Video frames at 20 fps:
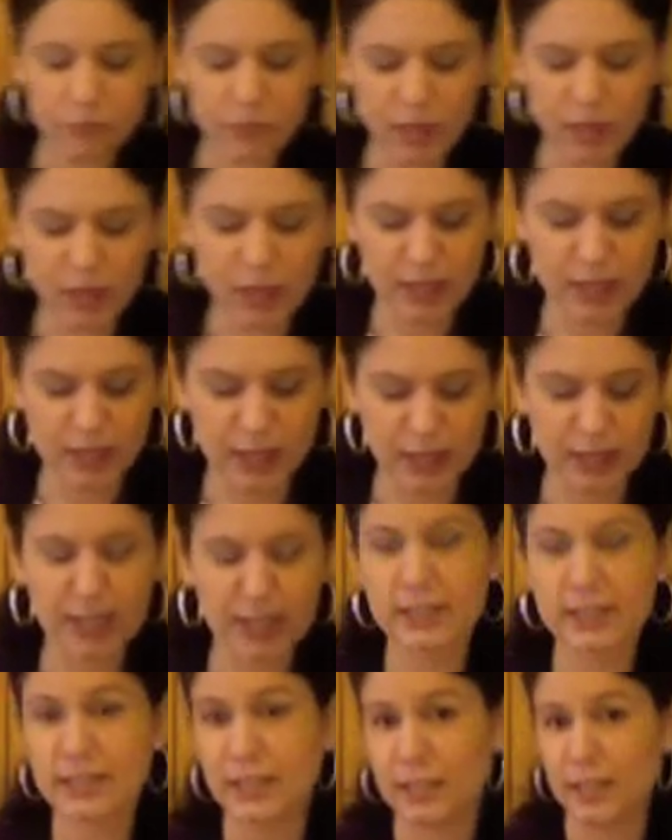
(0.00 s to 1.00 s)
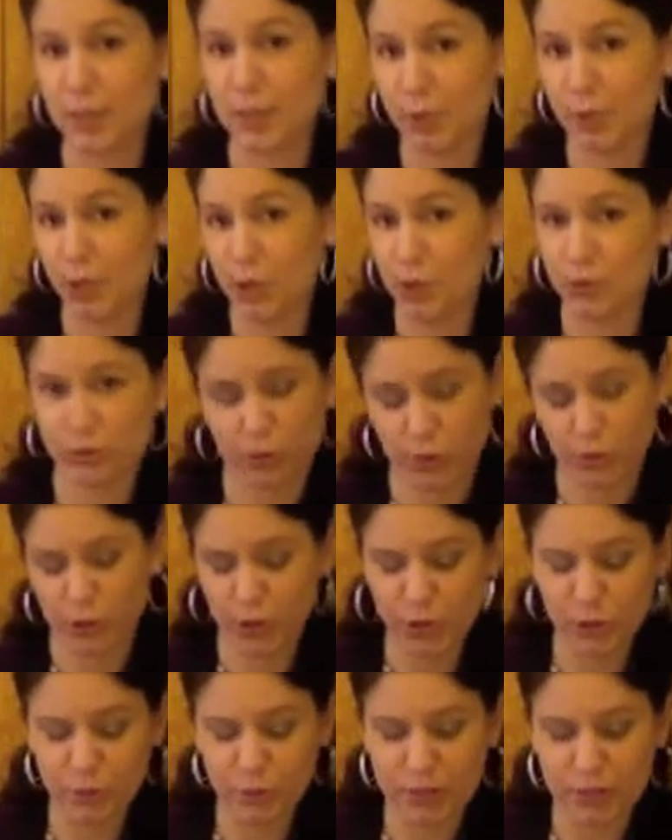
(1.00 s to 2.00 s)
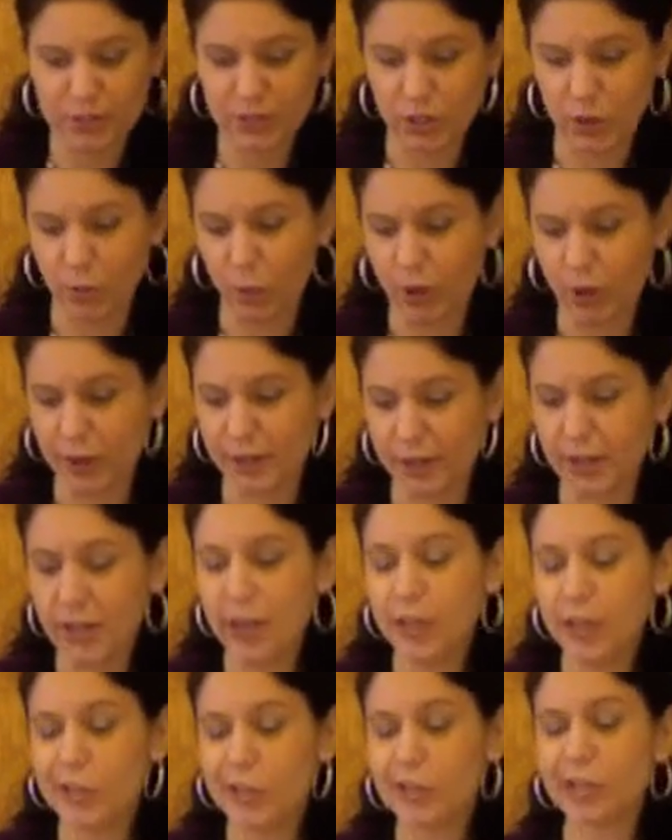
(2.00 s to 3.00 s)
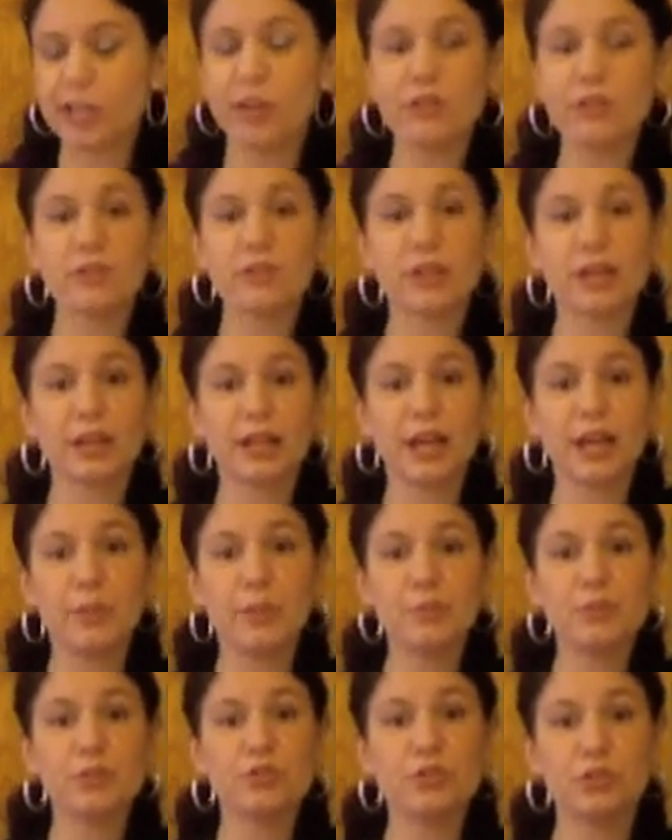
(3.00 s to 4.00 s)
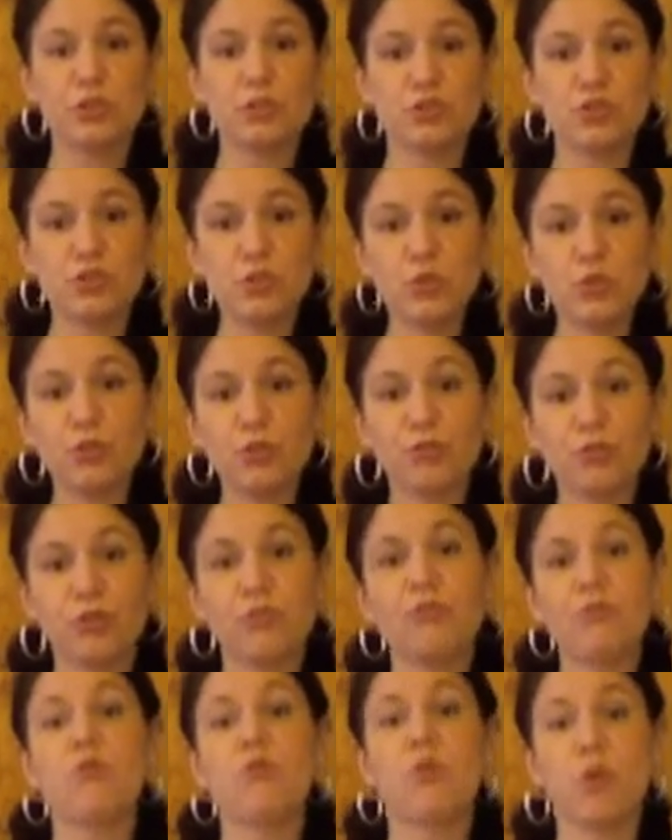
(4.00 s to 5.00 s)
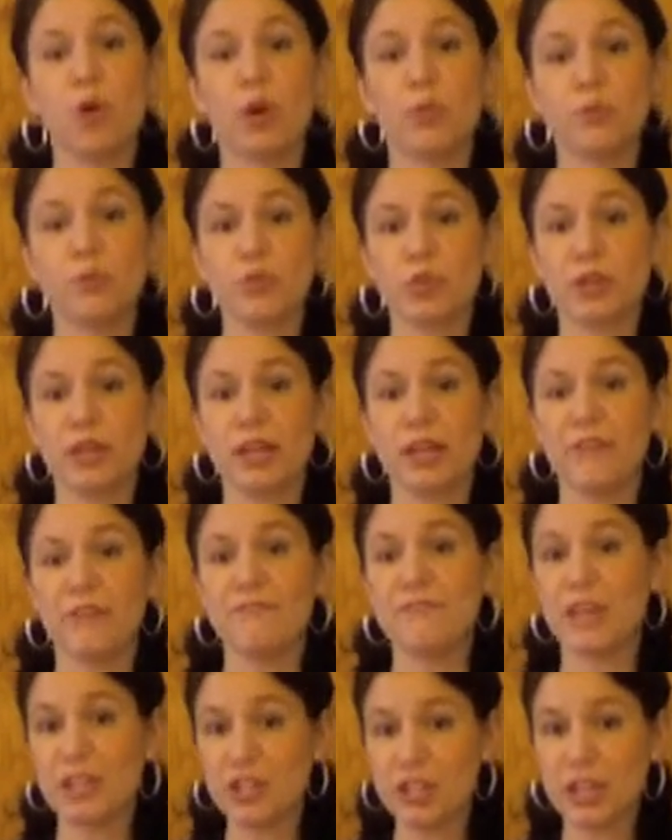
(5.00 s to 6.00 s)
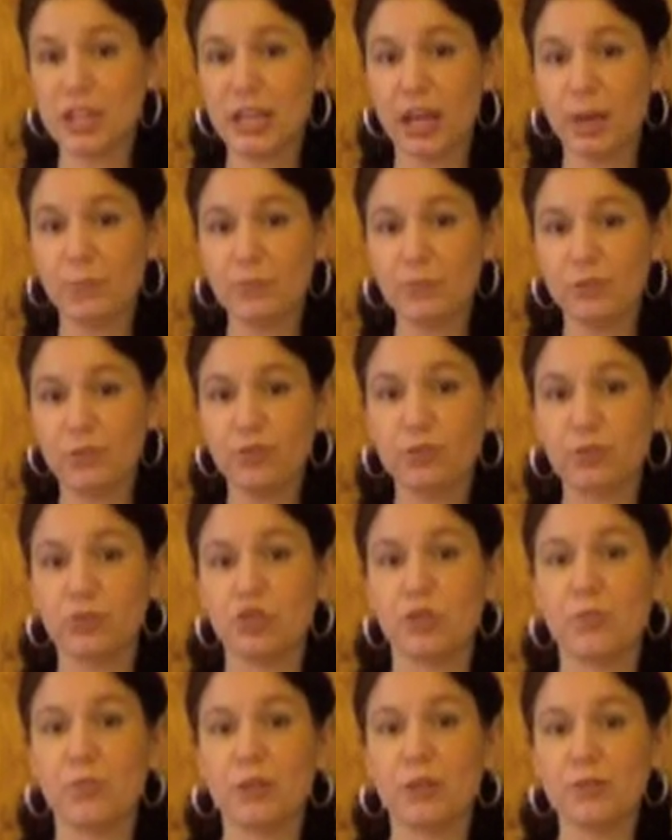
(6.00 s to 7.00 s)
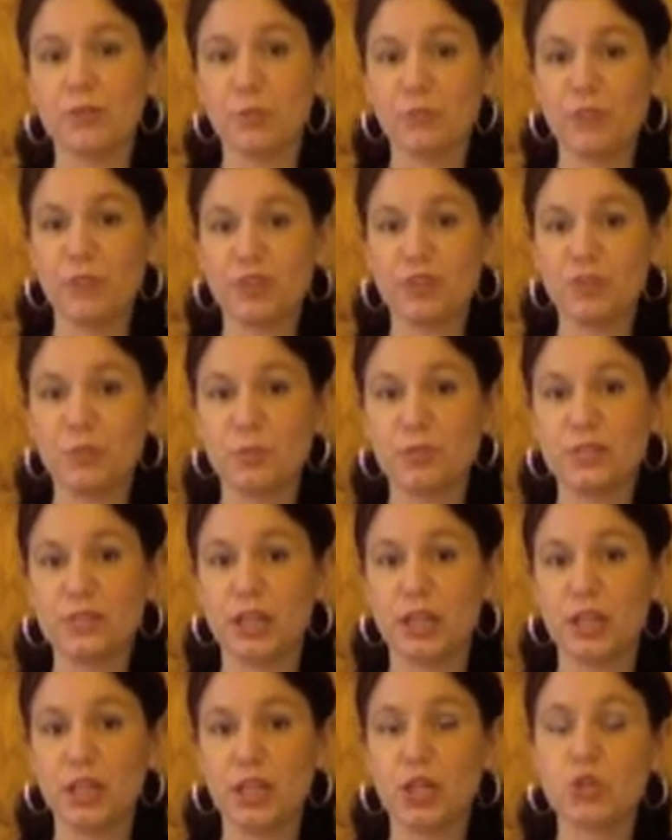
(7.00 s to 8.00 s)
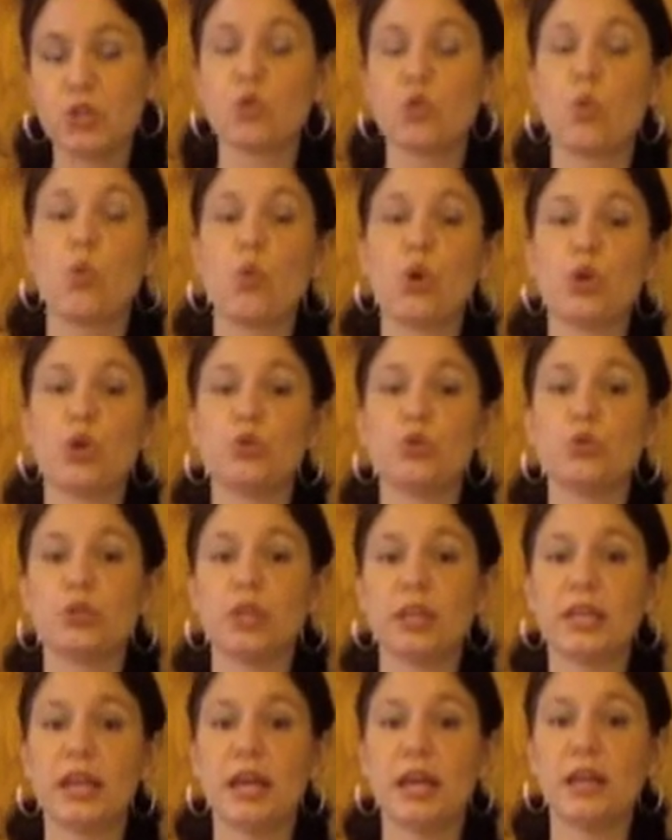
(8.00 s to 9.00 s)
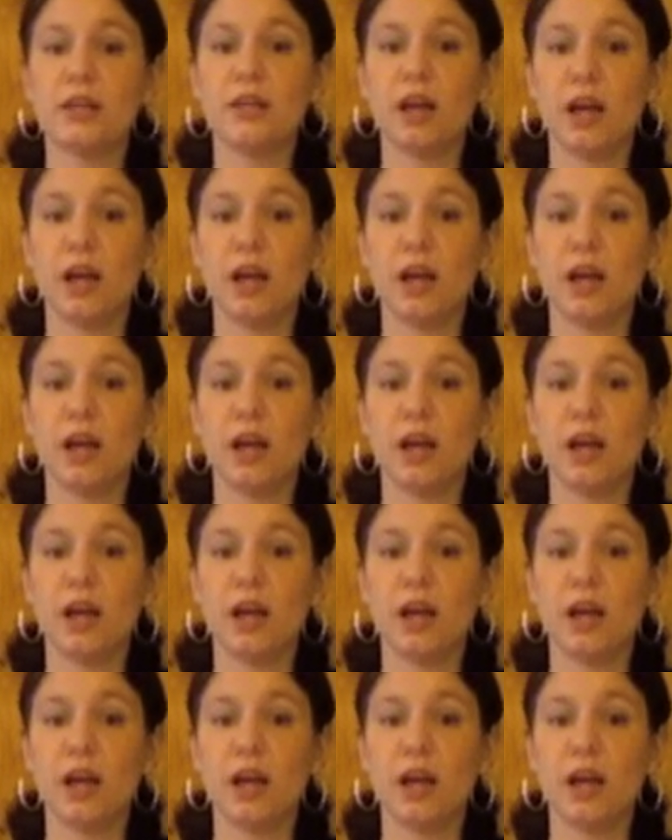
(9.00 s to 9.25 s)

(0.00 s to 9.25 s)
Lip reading: And like I said, double O's are a good basic one. You can also get capsules in two different forms. You can get veggie capsules, which are made from vegetable cellulose, or you can get